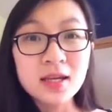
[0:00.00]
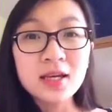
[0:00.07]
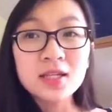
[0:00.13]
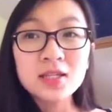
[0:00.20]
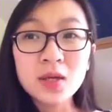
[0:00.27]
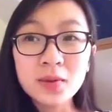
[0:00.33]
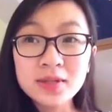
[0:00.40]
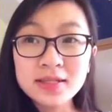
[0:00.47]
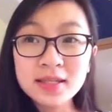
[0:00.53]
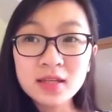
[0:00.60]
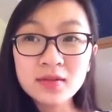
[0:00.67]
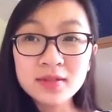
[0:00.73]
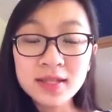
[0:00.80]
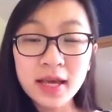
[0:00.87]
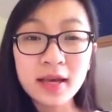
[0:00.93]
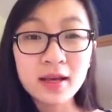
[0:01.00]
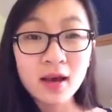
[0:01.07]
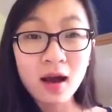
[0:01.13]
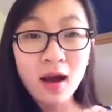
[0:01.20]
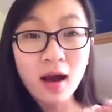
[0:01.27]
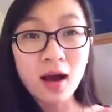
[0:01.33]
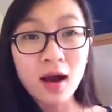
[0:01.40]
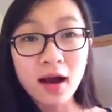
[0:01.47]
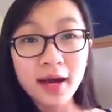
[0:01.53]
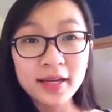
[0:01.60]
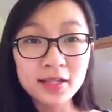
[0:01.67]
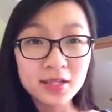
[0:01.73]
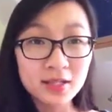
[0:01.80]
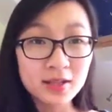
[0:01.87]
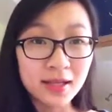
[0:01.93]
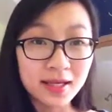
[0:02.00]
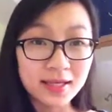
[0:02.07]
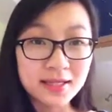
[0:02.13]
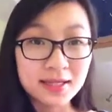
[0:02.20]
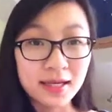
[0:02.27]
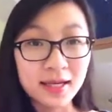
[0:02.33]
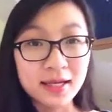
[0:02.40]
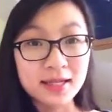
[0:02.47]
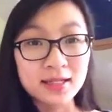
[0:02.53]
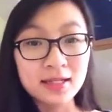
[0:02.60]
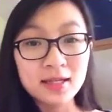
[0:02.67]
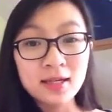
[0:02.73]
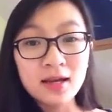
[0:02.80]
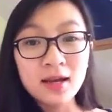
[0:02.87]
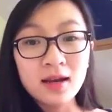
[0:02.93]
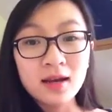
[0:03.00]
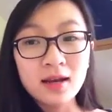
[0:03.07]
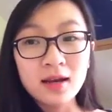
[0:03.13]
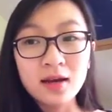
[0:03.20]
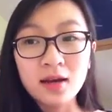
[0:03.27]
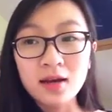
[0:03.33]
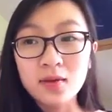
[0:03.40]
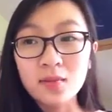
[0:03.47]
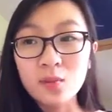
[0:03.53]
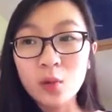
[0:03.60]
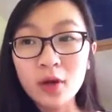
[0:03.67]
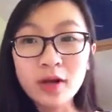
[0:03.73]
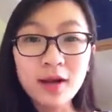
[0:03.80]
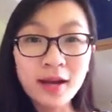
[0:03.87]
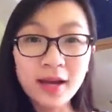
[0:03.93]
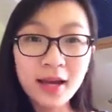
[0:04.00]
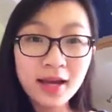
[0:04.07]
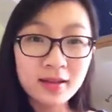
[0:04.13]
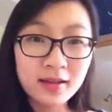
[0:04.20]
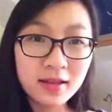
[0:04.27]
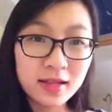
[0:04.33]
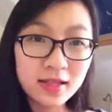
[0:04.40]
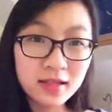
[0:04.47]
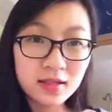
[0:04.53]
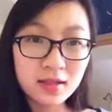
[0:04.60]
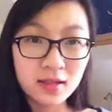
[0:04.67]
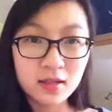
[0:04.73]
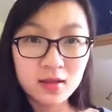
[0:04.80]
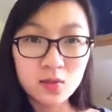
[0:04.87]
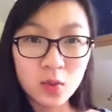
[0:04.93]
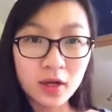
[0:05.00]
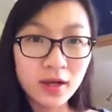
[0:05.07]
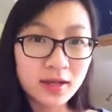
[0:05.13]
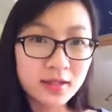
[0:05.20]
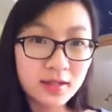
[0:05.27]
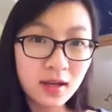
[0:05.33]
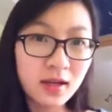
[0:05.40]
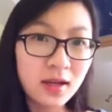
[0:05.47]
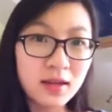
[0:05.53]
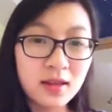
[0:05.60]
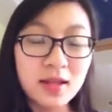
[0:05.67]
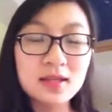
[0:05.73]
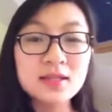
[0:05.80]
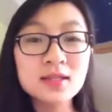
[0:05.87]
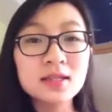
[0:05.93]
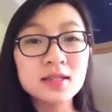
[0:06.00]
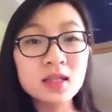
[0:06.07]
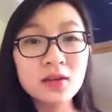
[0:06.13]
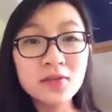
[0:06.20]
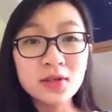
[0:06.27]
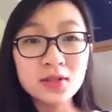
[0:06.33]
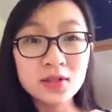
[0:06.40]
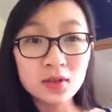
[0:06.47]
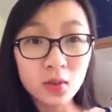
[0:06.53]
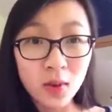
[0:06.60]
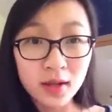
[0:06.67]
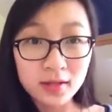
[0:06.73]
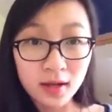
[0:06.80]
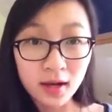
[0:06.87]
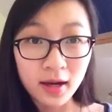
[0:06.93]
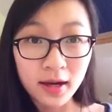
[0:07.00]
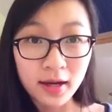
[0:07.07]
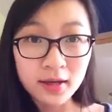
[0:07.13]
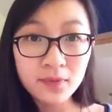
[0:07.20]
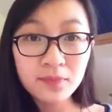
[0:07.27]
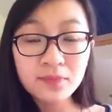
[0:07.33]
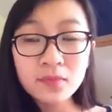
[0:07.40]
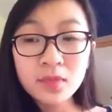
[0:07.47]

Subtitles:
So instead of saying, I do this, and when I had this, and when I studied this, instead of using the word I,